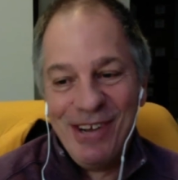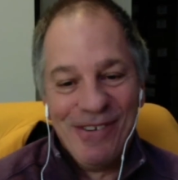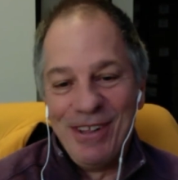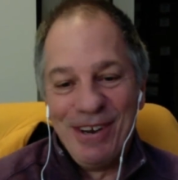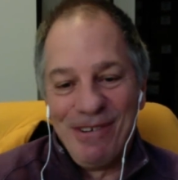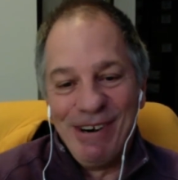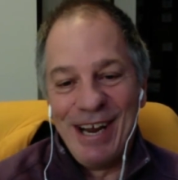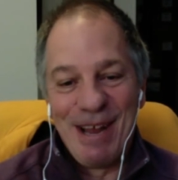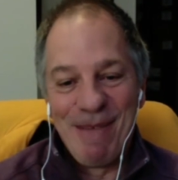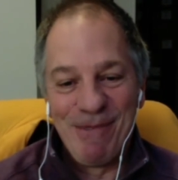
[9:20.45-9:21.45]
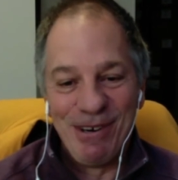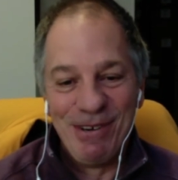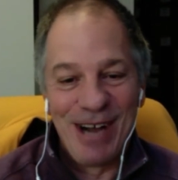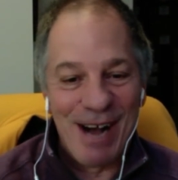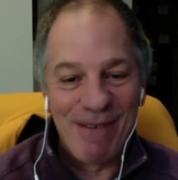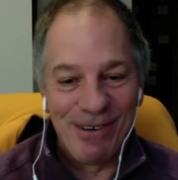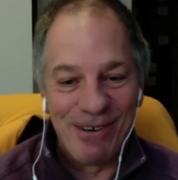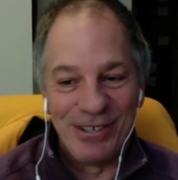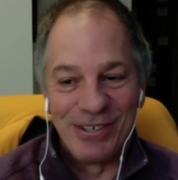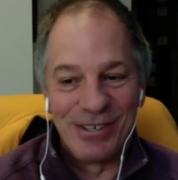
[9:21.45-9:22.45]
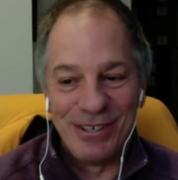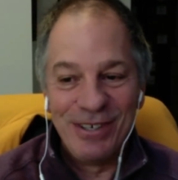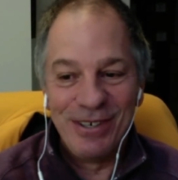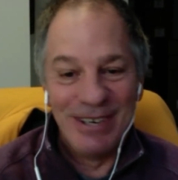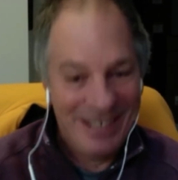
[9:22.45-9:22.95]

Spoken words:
when there weren't any more new golf courses to do.